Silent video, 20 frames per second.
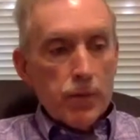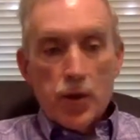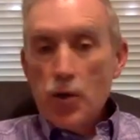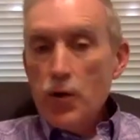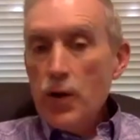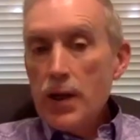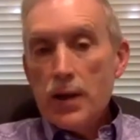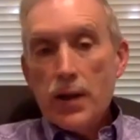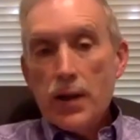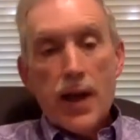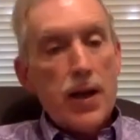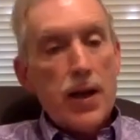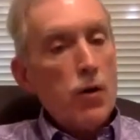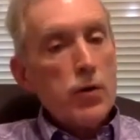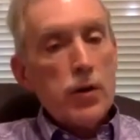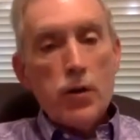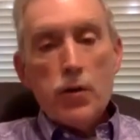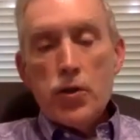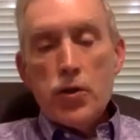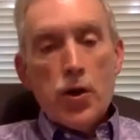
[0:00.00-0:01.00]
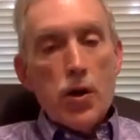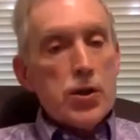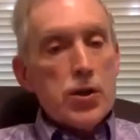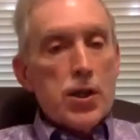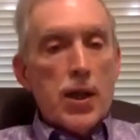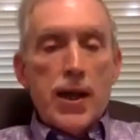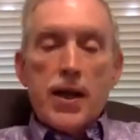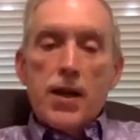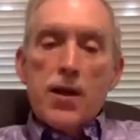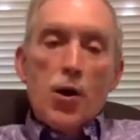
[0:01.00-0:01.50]
do it. They don't do church
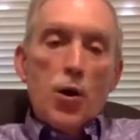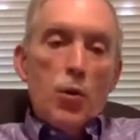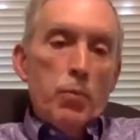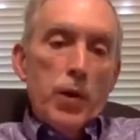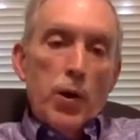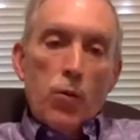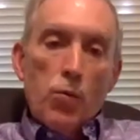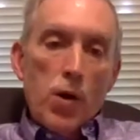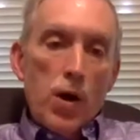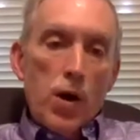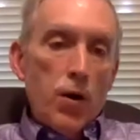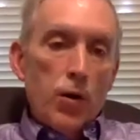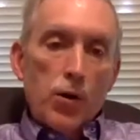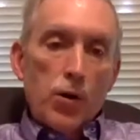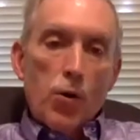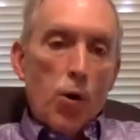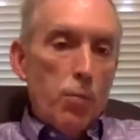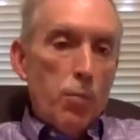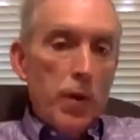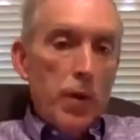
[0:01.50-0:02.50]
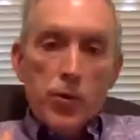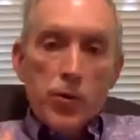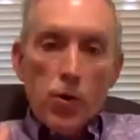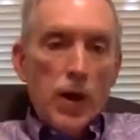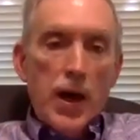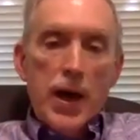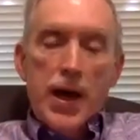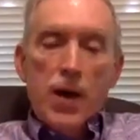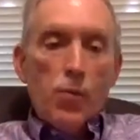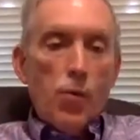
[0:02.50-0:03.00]
like Cole Mill Road or Mentor
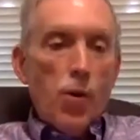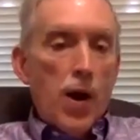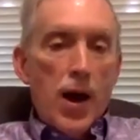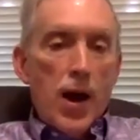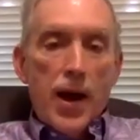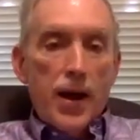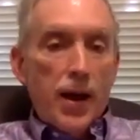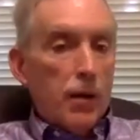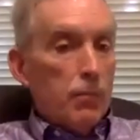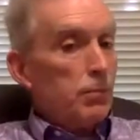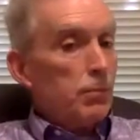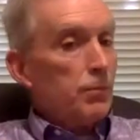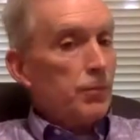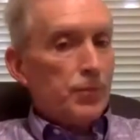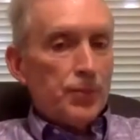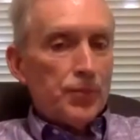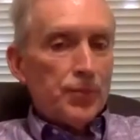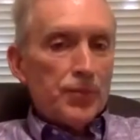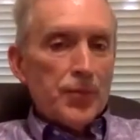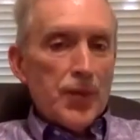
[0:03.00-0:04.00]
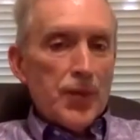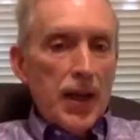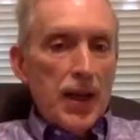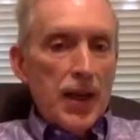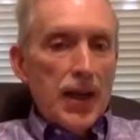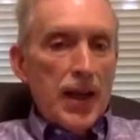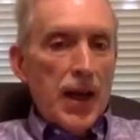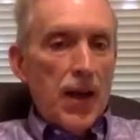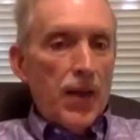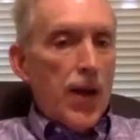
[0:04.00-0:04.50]
Lane where I am.
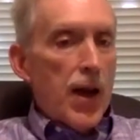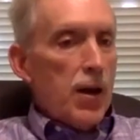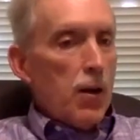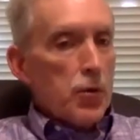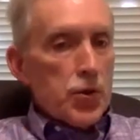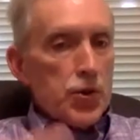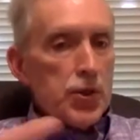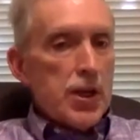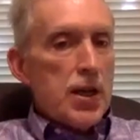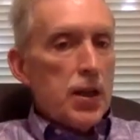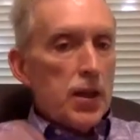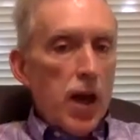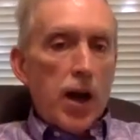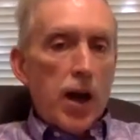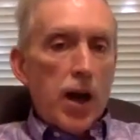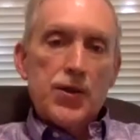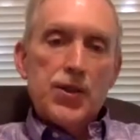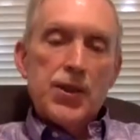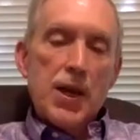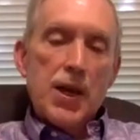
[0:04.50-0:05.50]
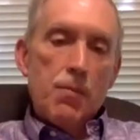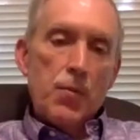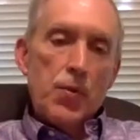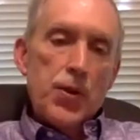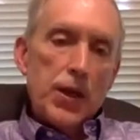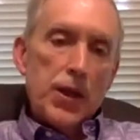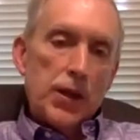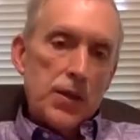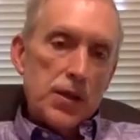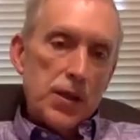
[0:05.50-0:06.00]
And they don't see a lot of the same
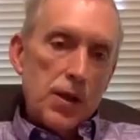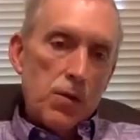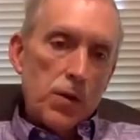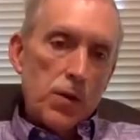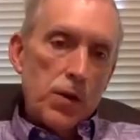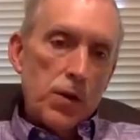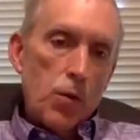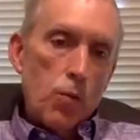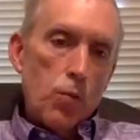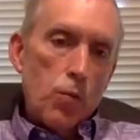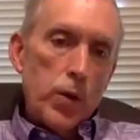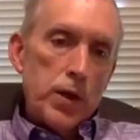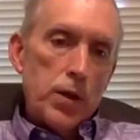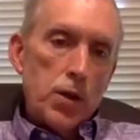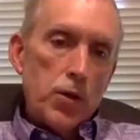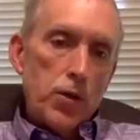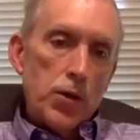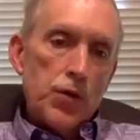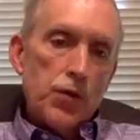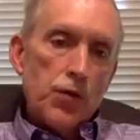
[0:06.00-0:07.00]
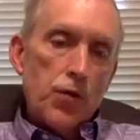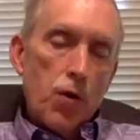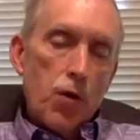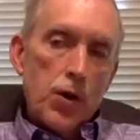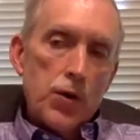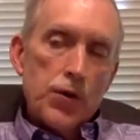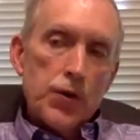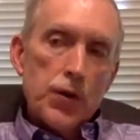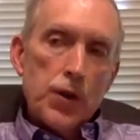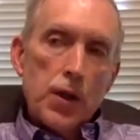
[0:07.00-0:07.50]
things that we do as far
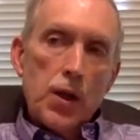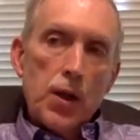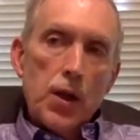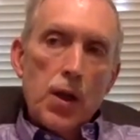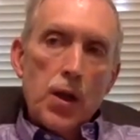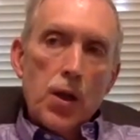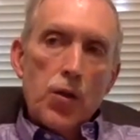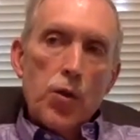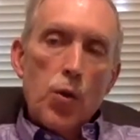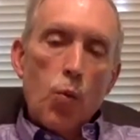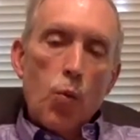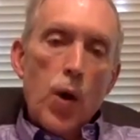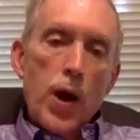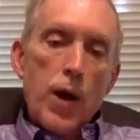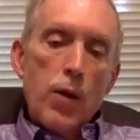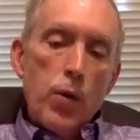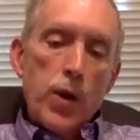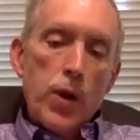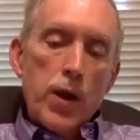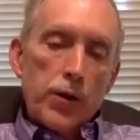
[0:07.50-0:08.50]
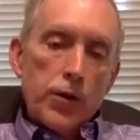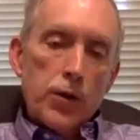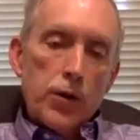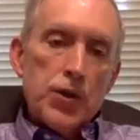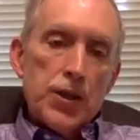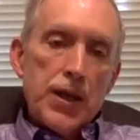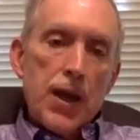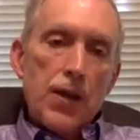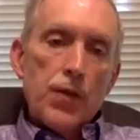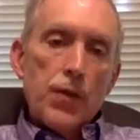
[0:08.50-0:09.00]
as the way we
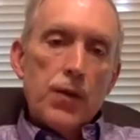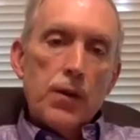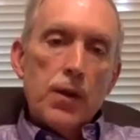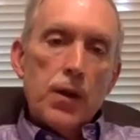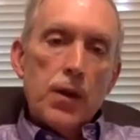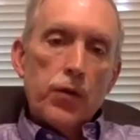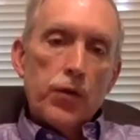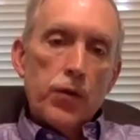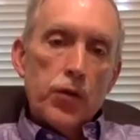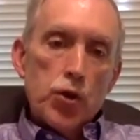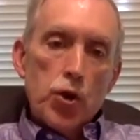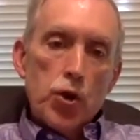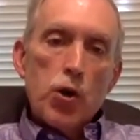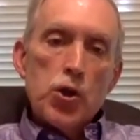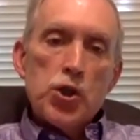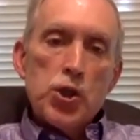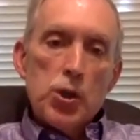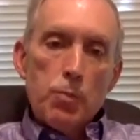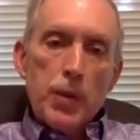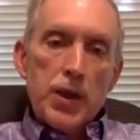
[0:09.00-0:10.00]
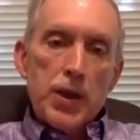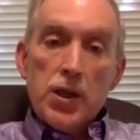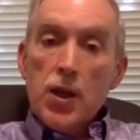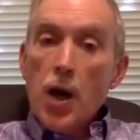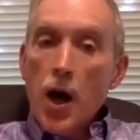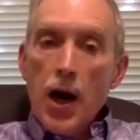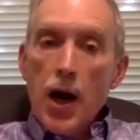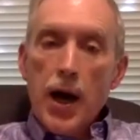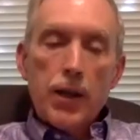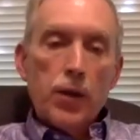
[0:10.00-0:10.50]
understand church to be
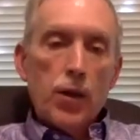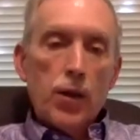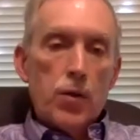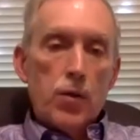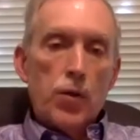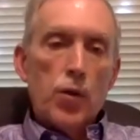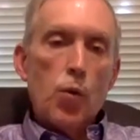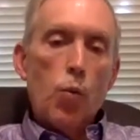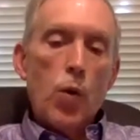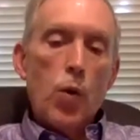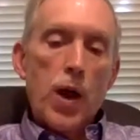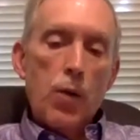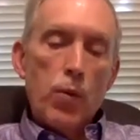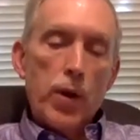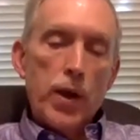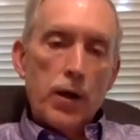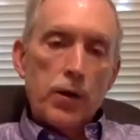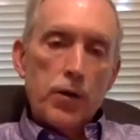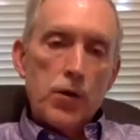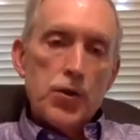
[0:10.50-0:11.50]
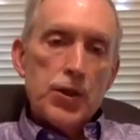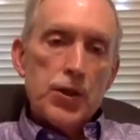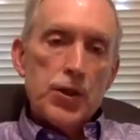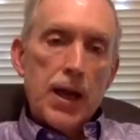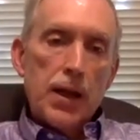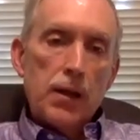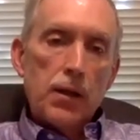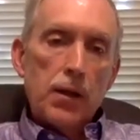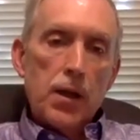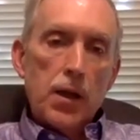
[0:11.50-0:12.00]
done, the way we
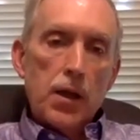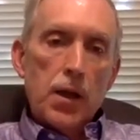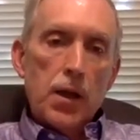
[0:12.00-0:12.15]
understand